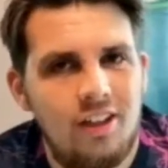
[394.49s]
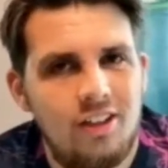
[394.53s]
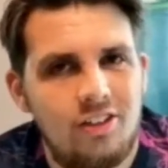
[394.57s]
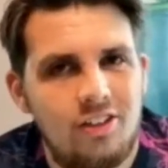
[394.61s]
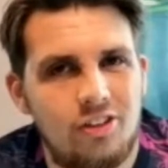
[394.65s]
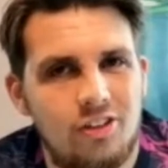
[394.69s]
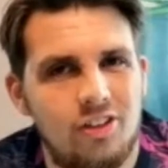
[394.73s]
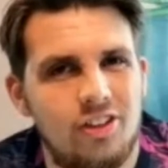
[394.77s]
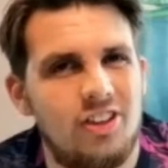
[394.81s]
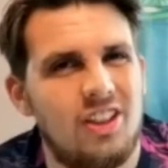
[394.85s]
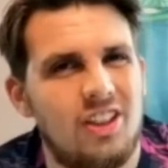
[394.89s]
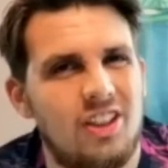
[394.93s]

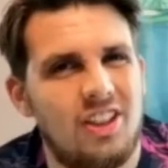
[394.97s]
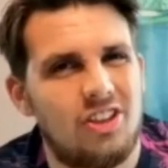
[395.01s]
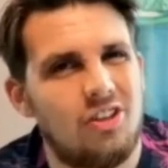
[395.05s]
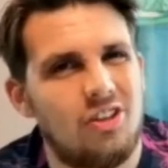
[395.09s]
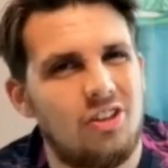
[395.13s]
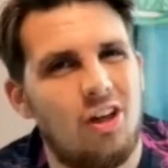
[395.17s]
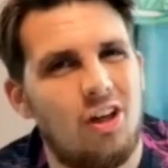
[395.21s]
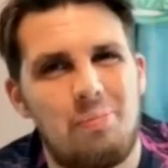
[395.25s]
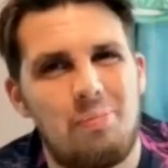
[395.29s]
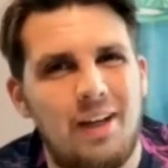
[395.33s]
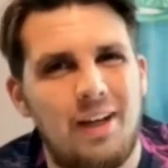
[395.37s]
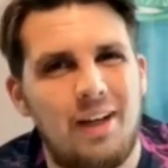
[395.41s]
so it's
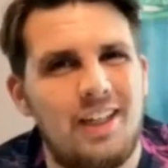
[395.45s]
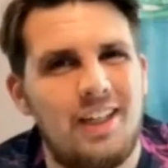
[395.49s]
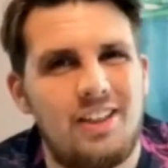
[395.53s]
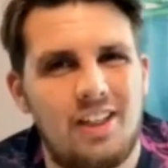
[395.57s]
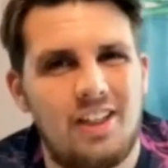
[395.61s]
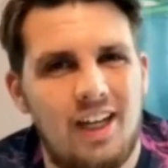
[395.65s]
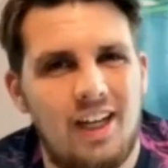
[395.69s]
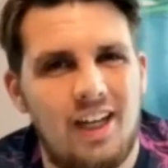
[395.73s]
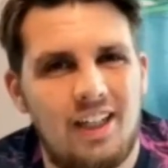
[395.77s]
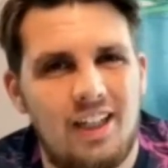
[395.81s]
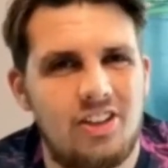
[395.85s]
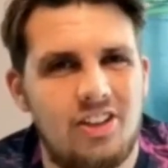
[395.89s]
not a big
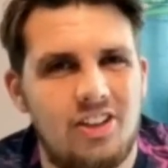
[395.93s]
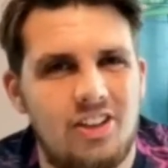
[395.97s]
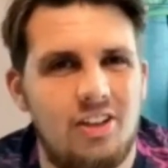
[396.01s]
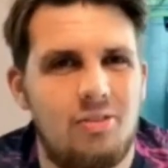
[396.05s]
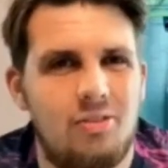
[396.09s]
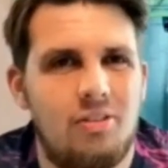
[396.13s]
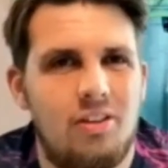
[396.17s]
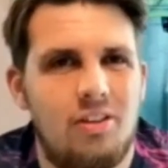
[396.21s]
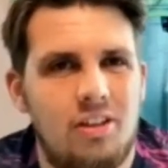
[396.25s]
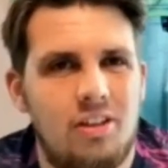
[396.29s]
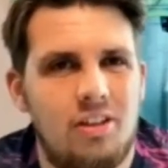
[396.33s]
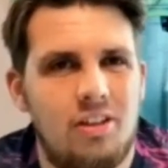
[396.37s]
task,
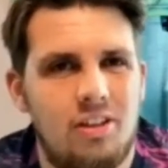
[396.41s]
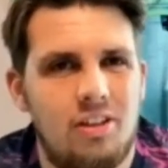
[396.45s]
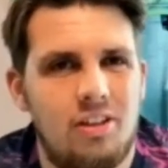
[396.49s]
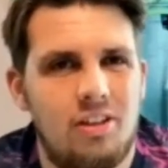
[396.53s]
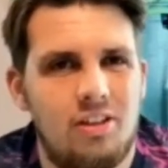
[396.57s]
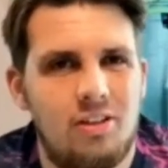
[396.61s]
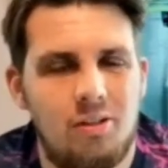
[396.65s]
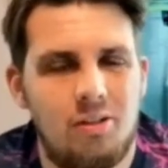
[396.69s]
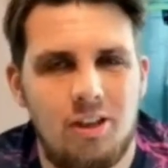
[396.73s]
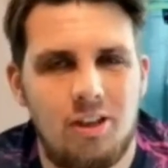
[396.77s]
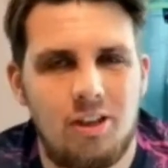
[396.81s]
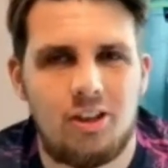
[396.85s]
and
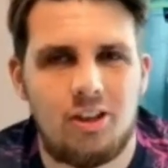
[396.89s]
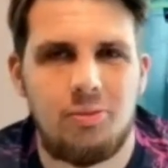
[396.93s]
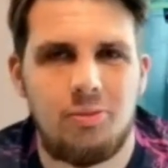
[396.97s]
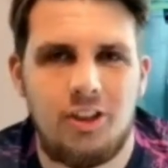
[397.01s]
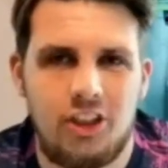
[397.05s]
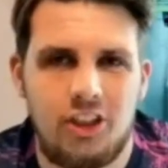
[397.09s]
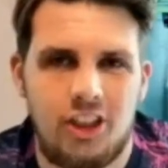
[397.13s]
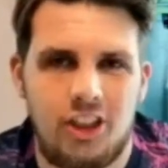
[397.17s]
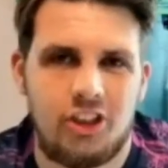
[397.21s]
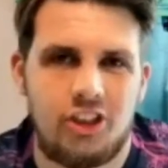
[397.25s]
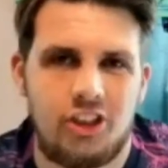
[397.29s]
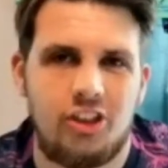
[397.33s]
it just
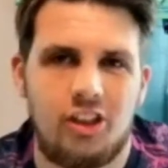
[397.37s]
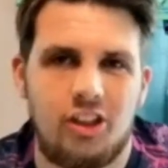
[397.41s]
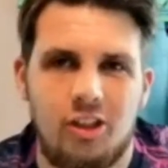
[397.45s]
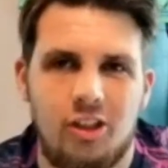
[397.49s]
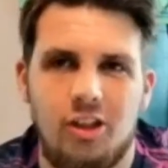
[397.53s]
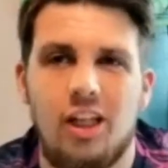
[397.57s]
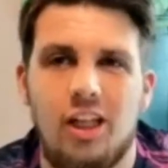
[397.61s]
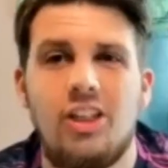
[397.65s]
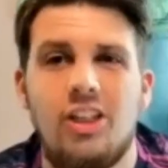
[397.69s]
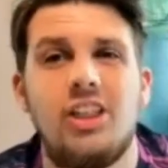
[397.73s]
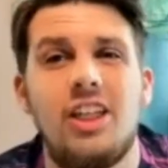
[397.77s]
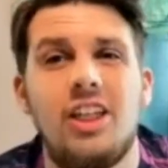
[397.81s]
means you get stuck.
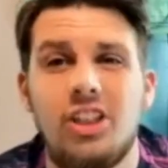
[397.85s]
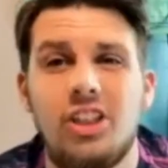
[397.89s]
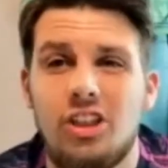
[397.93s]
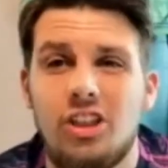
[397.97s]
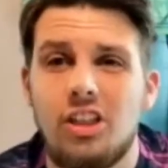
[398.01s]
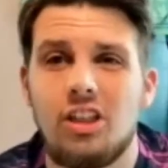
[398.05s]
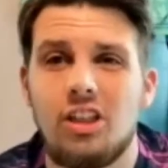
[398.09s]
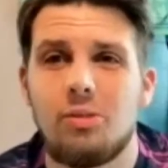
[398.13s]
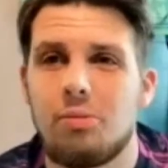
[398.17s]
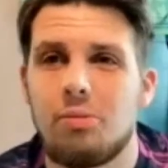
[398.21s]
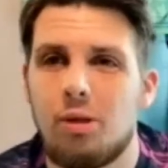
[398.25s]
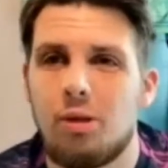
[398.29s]
And you get
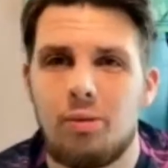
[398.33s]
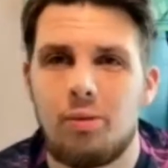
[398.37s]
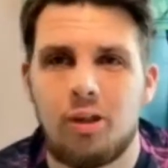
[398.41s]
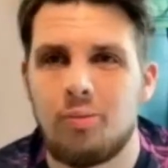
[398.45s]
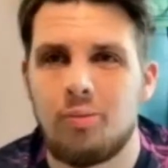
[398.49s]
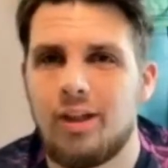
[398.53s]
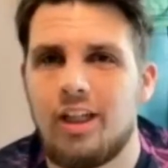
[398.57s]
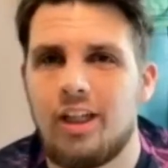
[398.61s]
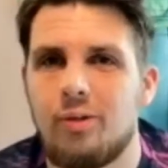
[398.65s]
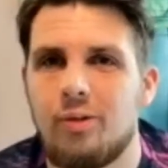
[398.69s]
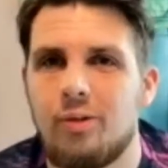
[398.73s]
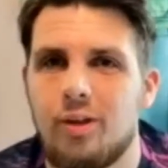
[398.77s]
stuck at
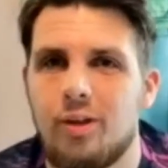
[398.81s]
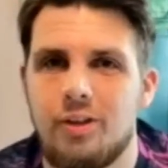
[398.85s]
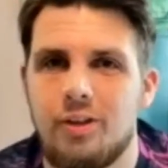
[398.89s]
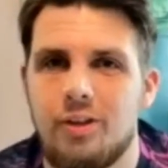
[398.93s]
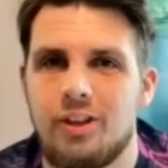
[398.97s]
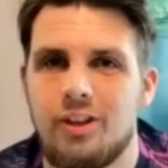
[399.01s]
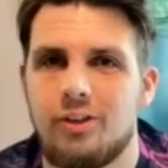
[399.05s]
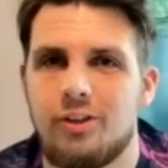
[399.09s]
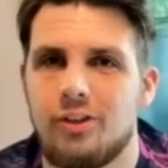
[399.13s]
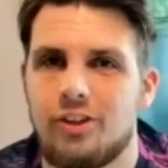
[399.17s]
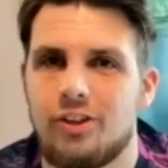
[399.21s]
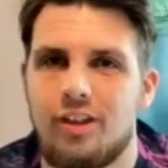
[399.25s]
Birmingham anyway when
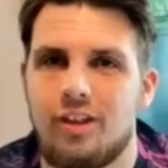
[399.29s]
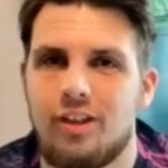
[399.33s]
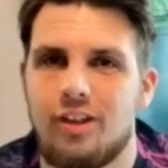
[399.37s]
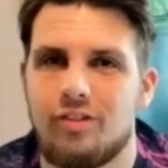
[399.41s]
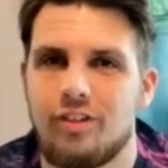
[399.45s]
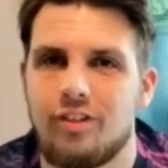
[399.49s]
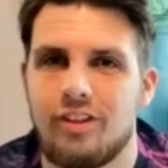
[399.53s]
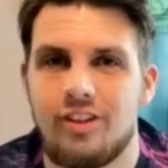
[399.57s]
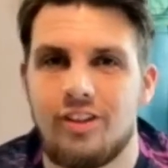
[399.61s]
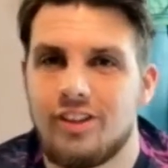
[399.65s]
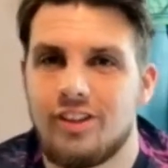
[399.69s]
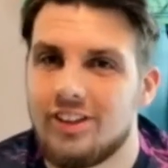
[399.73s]
you go
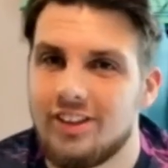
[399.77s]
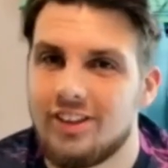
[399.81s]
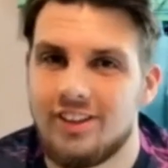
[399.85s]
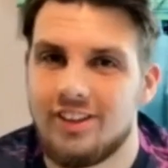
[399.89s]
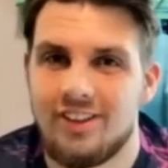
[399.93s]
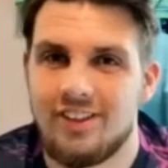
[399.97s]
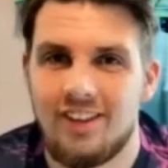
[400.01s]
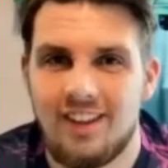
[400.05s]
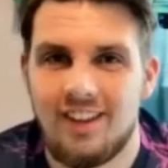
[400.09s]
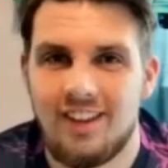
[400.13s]
travelling, so...